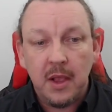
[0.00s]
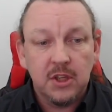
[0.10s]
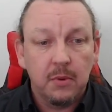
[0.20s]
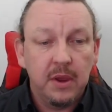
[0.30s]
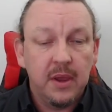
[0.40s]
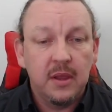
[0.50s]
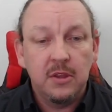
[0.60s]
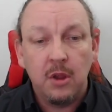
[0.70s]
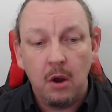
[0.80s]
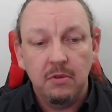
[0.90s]
So we
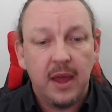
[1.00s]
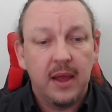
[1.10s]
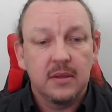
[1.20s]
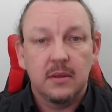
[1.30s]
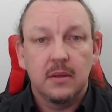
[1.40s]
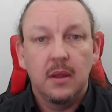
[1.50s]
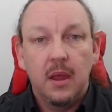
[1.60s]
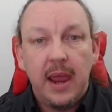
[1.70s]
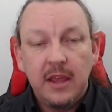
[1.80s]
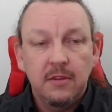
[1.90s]
know that
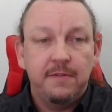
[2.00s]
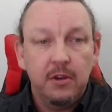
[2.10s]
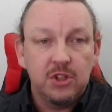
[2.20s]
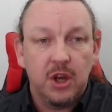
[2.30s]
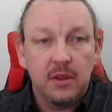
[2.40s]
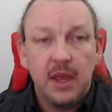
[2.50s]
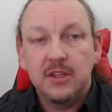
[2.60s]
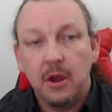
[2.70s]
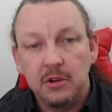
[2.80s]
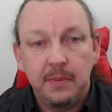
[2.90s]
in the future
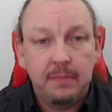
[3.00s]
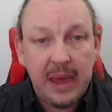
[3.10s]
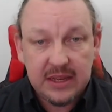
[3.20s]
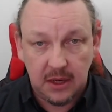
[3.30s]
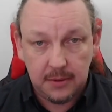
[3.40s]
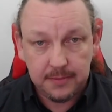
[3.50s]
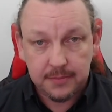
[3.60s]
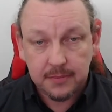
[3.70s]
it's going to be better